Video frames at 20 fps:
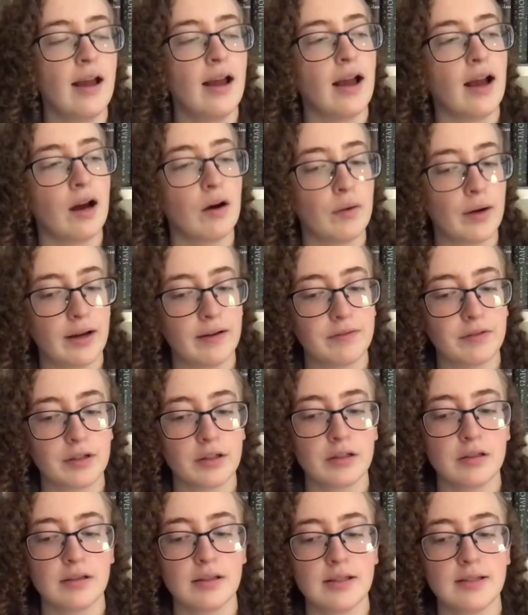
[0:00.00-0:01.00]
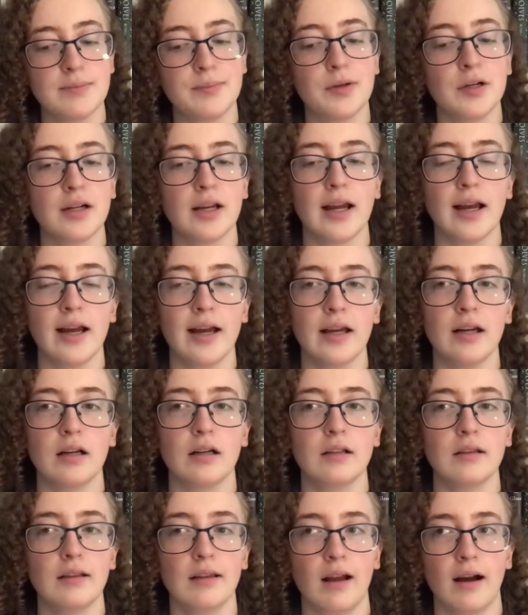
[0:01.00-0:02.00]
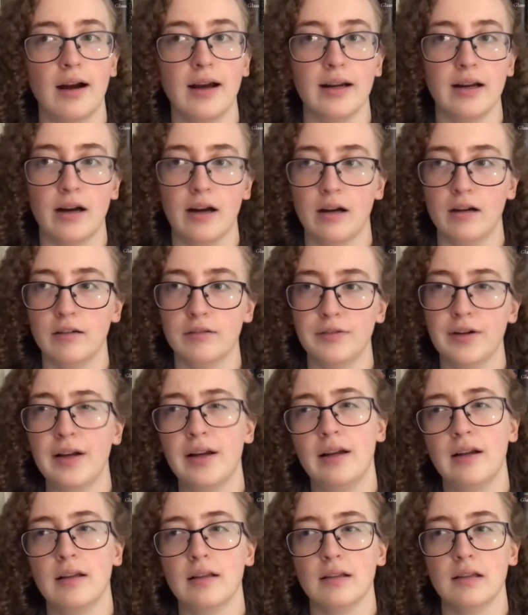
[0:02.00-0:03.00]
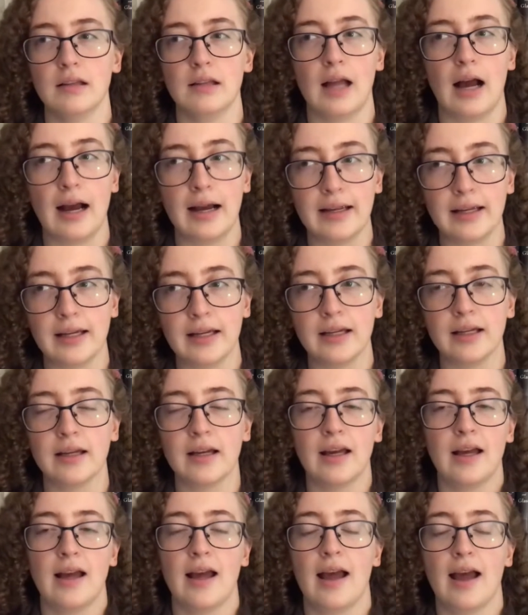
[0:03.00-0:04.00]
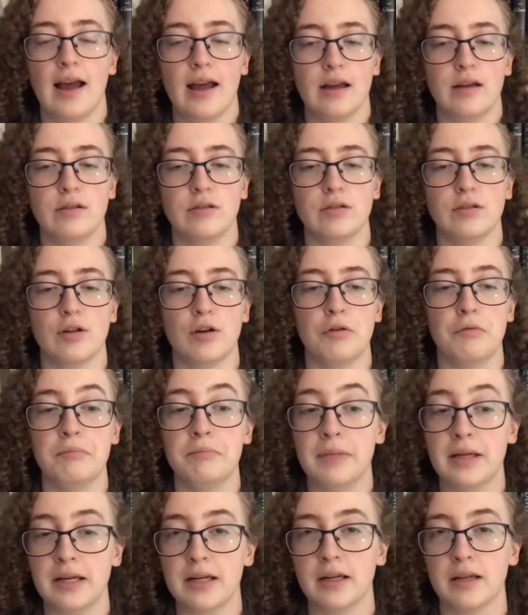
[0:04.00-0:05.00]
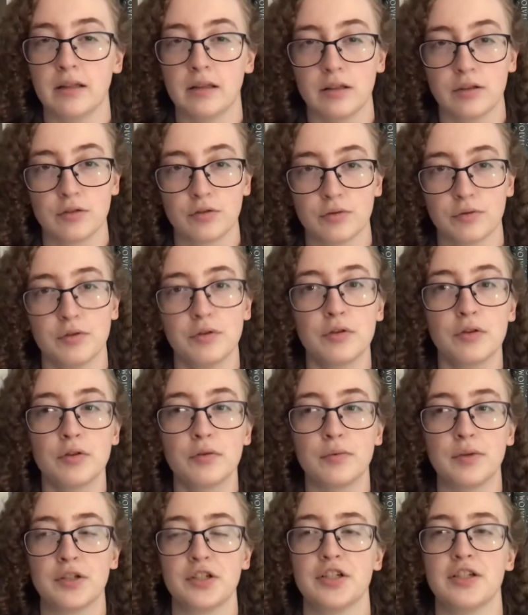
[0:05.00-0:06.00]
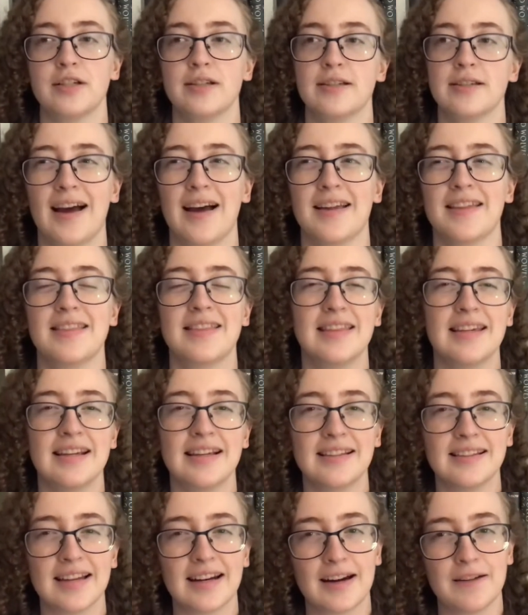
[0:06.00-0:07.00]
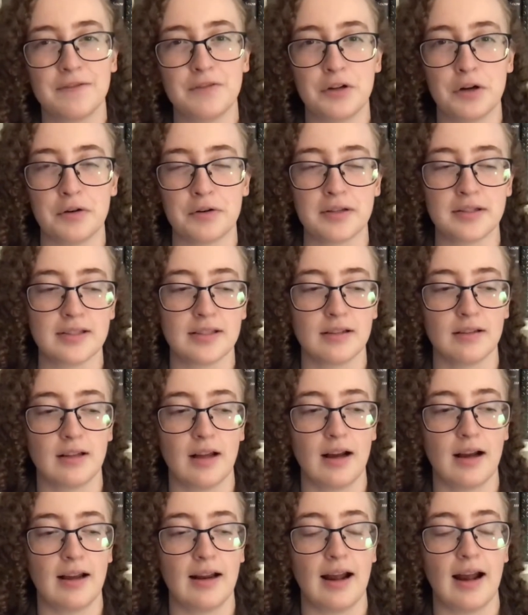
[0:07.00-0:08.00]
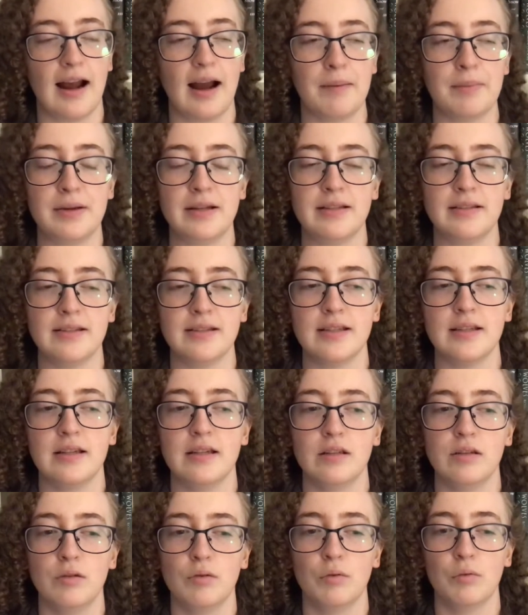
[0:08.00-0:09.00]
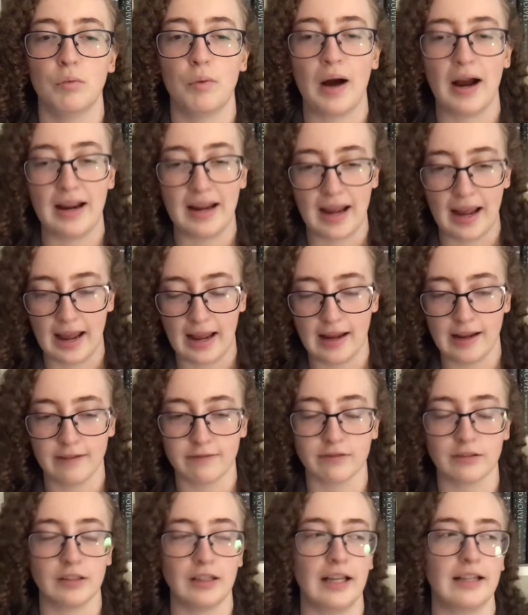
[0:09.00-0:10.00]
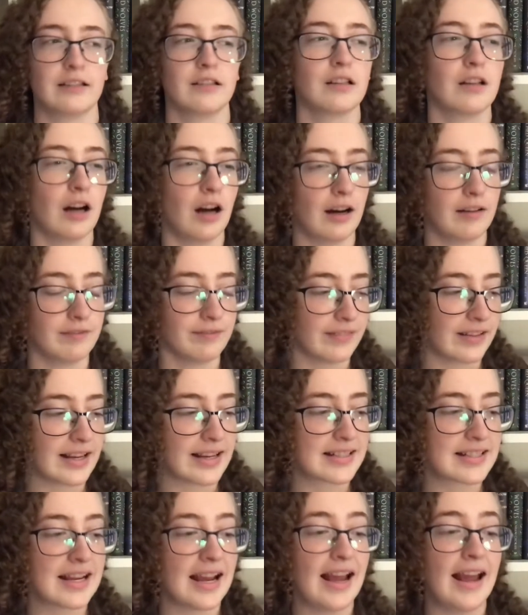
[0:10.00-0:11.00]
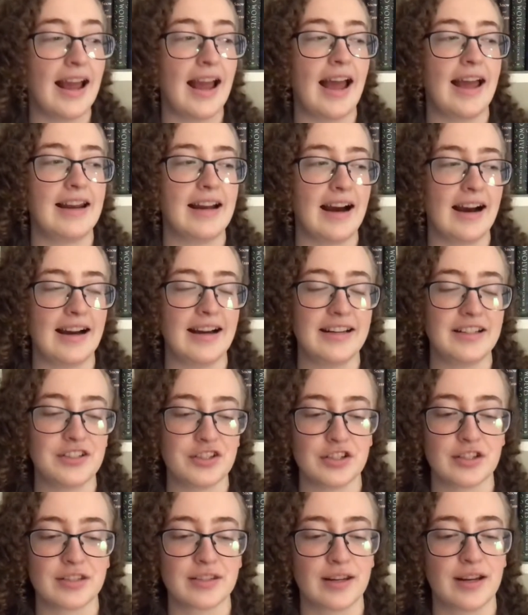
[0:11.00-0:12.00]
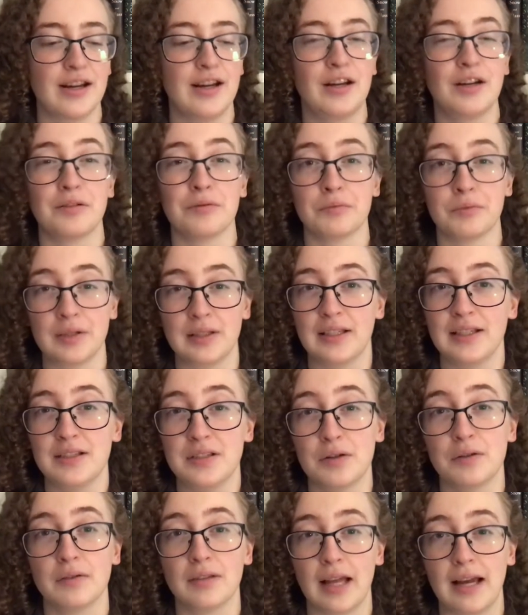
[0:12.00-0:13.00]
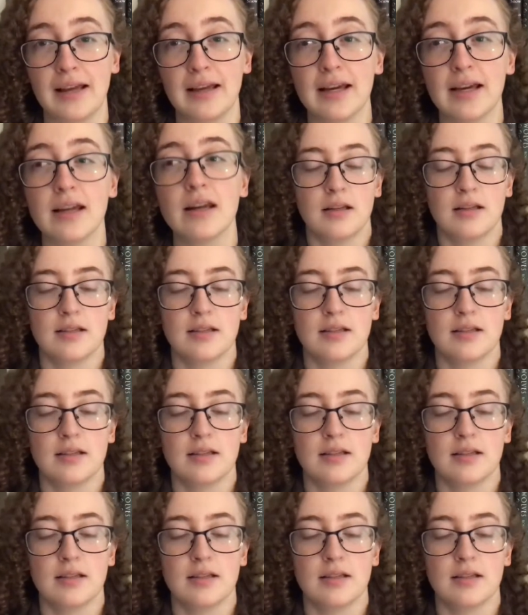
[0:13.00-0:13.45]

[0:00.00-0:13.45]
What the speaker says: However, this book had a lot of lying and omitting the truth, which is a thing that I've noticed a lot happens in YA for like conflict, and I just really don't like it.